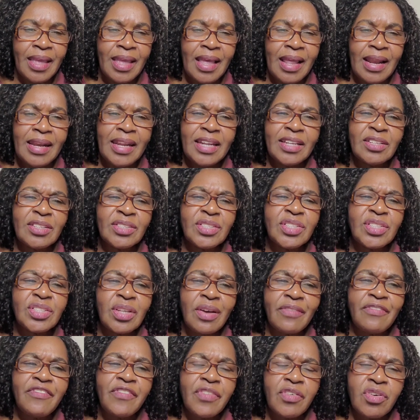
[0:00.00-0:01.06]
Let us stop
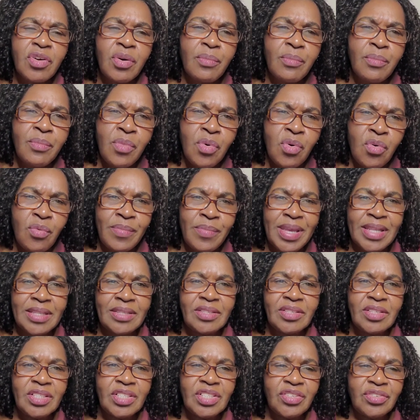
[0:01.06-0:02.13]
for a moment,
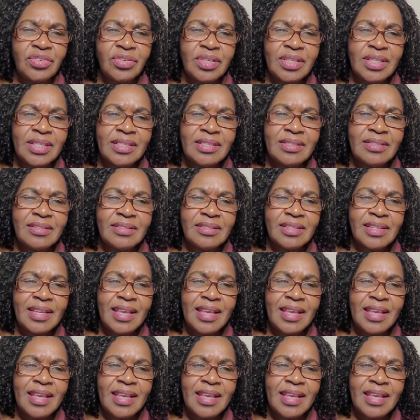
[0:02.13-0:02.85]
Sojourners,